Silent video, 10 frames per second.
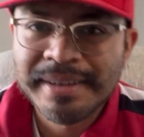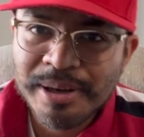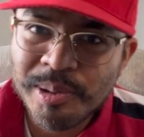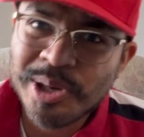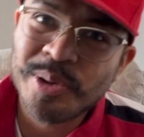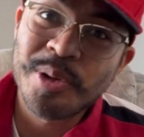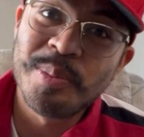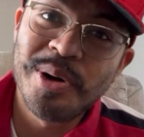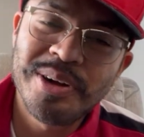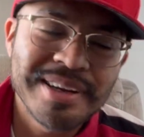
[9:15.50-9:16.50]
We're gonna go to the
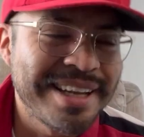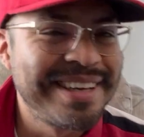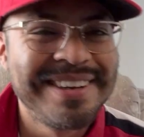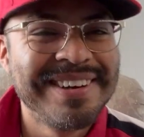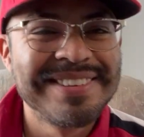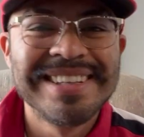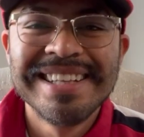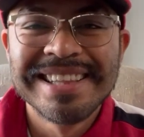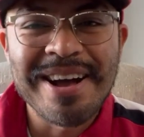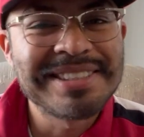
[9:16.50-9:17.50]
mall.
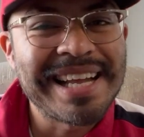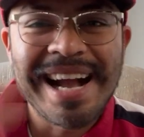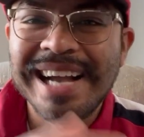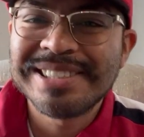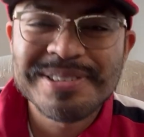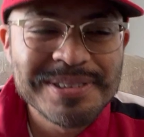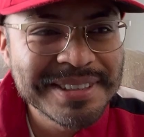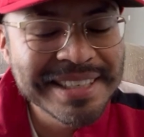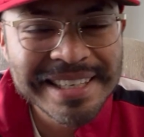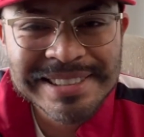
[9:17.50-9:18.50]
That was like high school
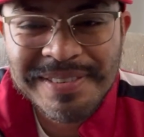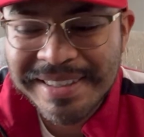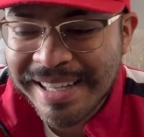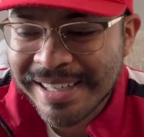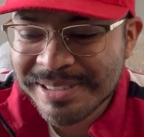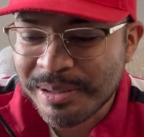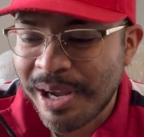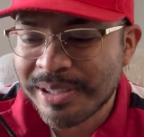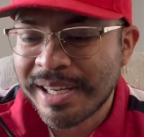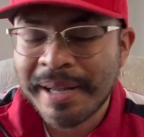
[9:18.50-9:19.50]
and like stuff like that. So
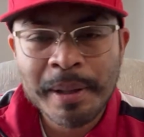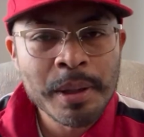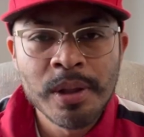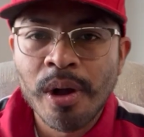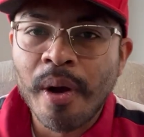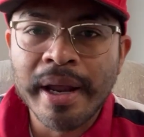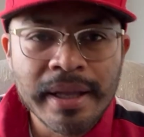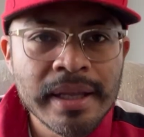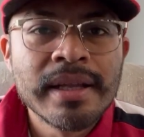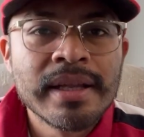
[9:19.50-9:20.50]
now I was like, all right,
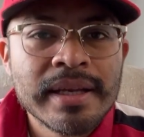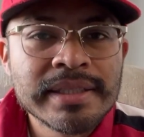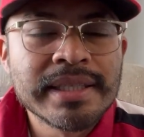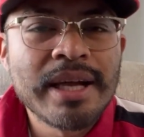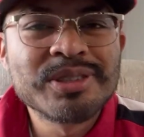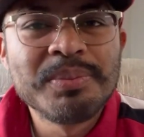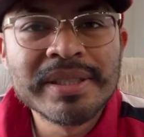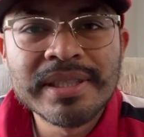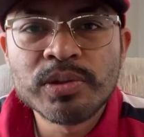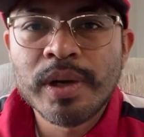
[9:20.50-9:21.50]
let's get down to
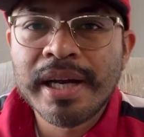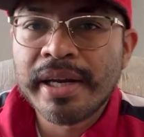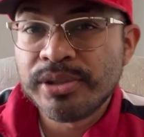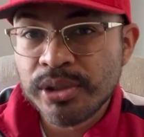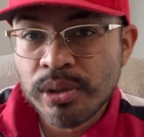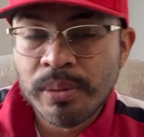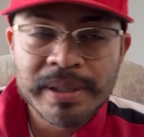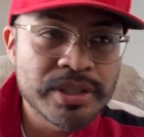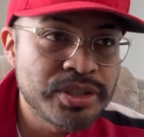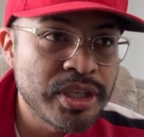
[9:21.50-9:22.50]
business. What I gotta do? I'm gonna
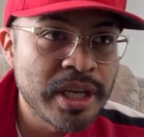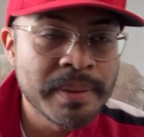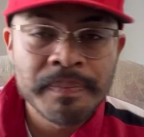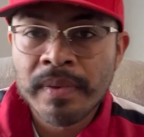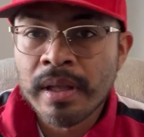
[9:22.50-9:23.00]
hit the gym.